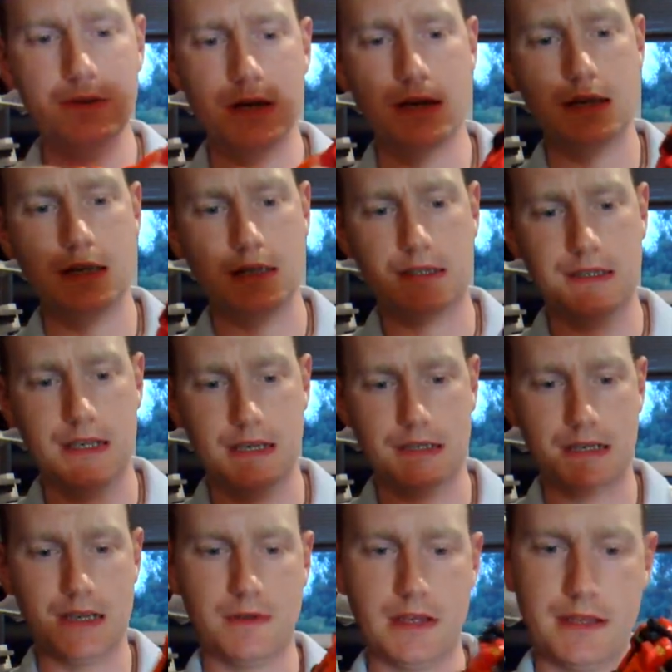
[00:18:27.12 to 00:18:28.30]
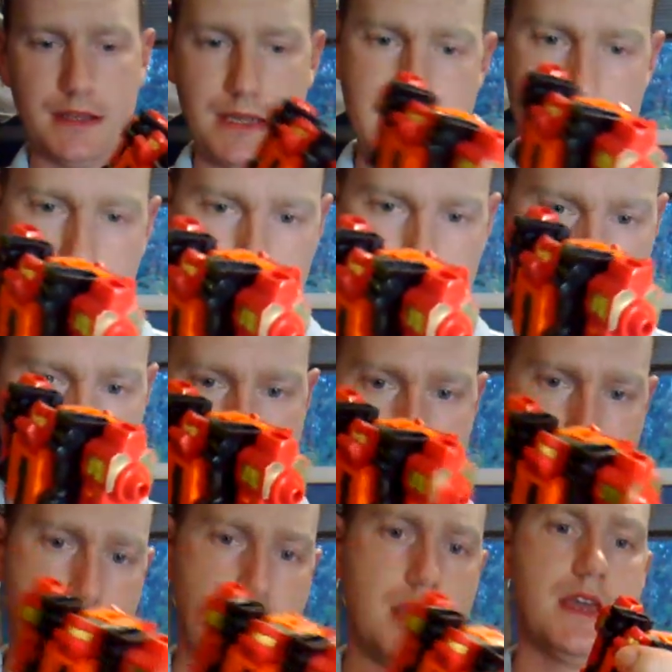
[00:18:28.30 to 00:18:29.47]
There we go, that gets tucked up like that.
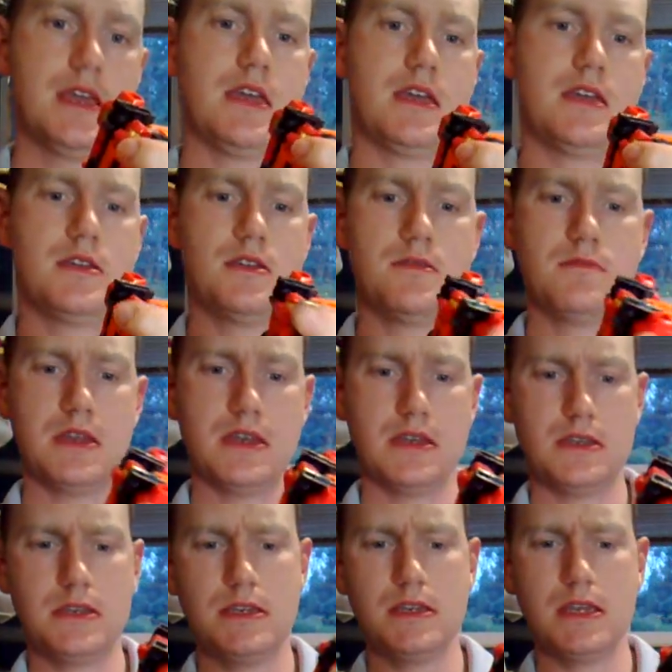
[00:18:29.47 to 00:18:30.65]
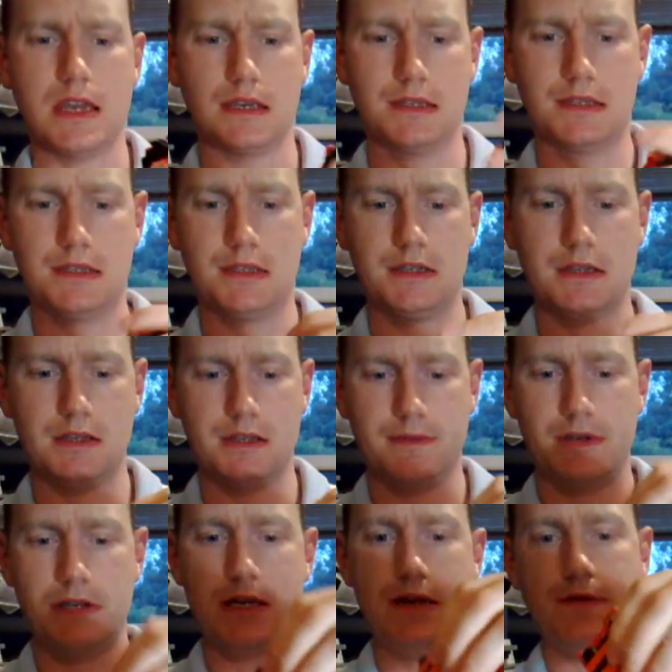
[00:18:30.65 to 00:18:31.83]
Yes, now then,
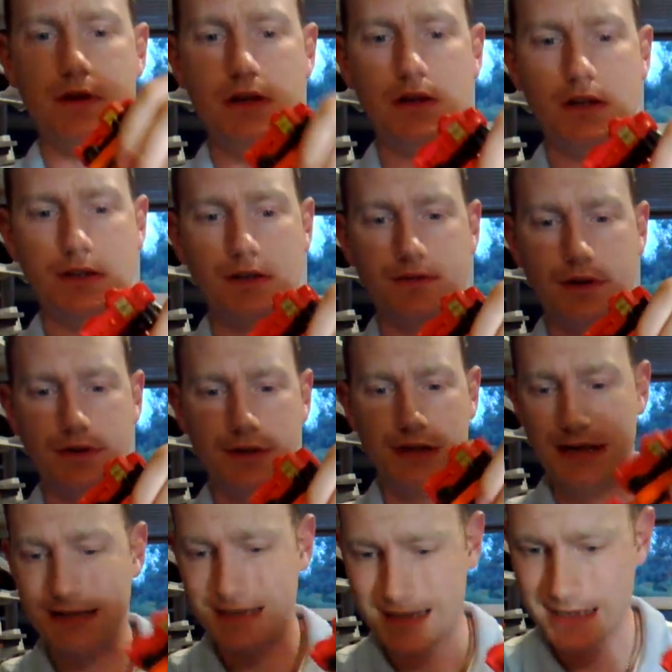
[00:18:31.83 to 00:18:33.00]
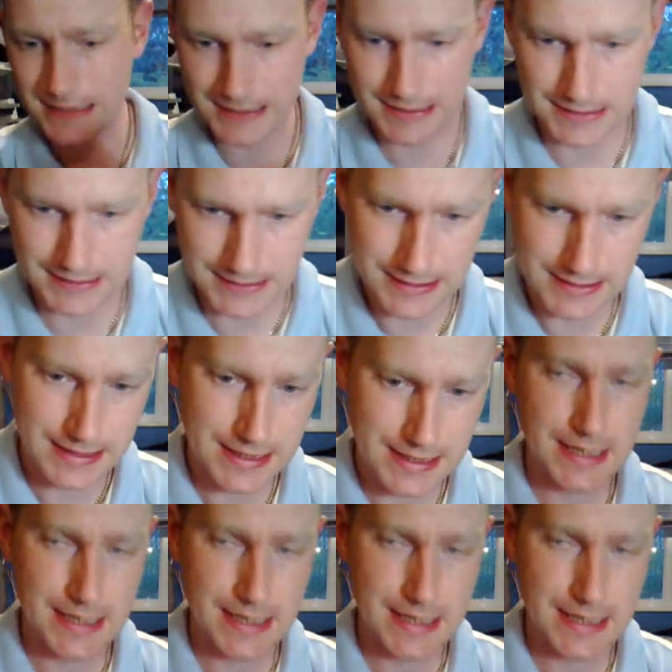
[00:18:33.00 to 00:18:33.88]
I believe I like to rotate it.